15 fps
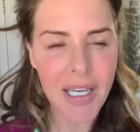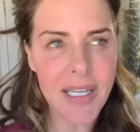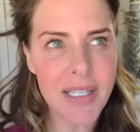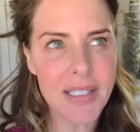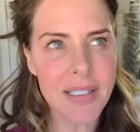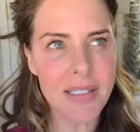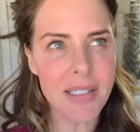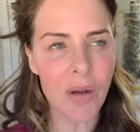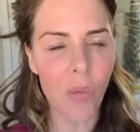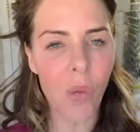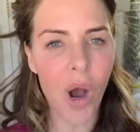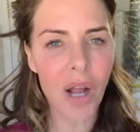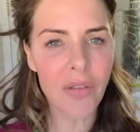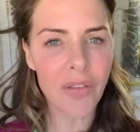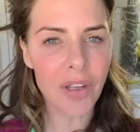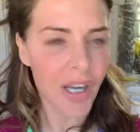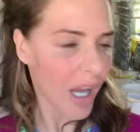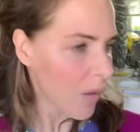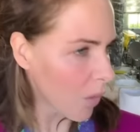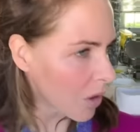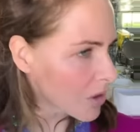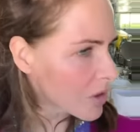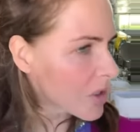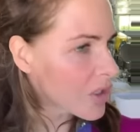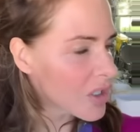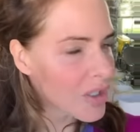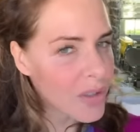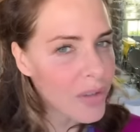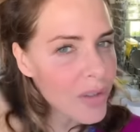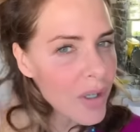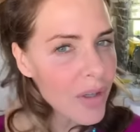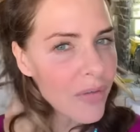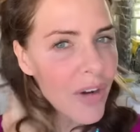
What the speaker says: is one that I want to do